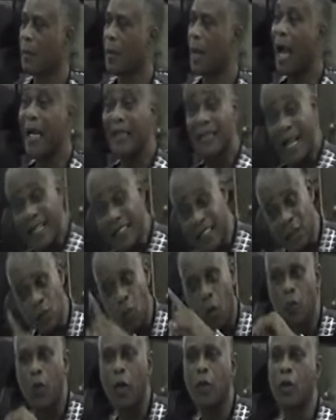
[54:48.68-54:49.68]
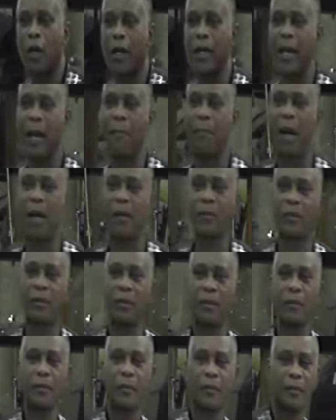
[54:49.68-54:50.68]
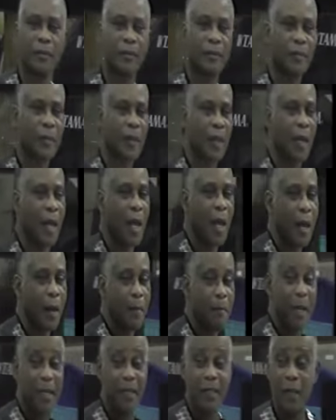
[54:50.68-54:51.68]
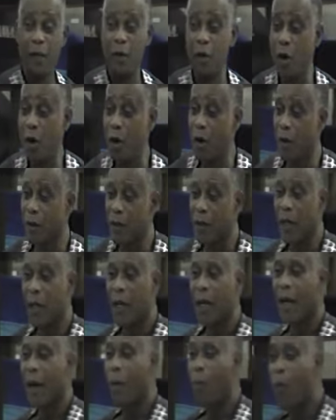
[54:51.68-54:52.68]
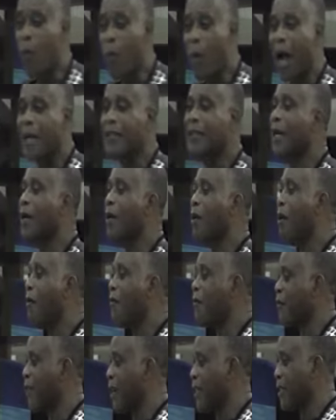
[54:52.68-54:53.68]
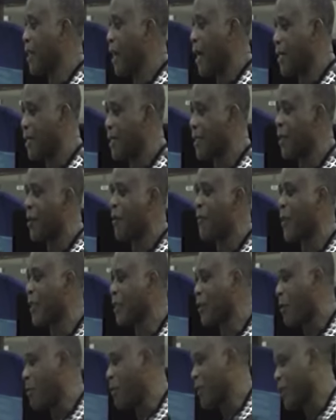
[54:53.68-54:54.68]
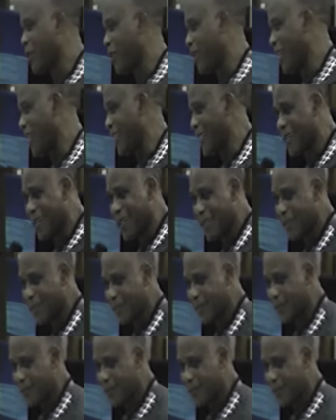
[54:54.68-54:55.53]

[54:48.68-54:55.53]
And that is what we're talking about. But you know, we were at a conference like this, conference of mission leaders.